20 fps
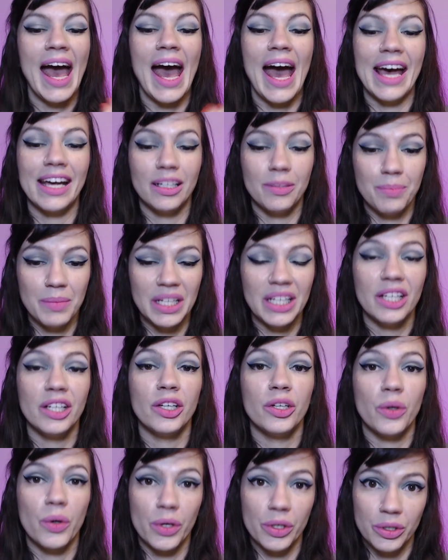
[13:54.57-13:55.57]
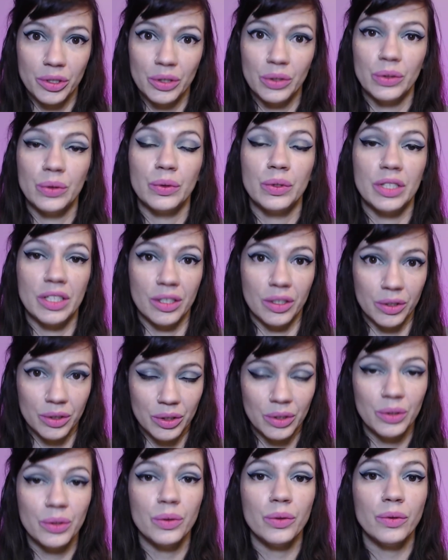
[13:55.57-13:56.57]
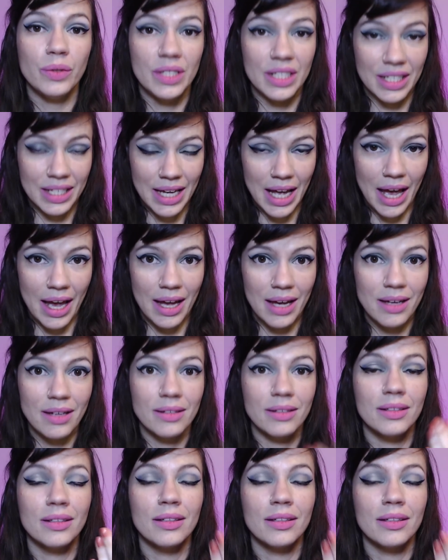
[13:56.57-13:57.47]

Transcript: At a minute or 2 till 2 today.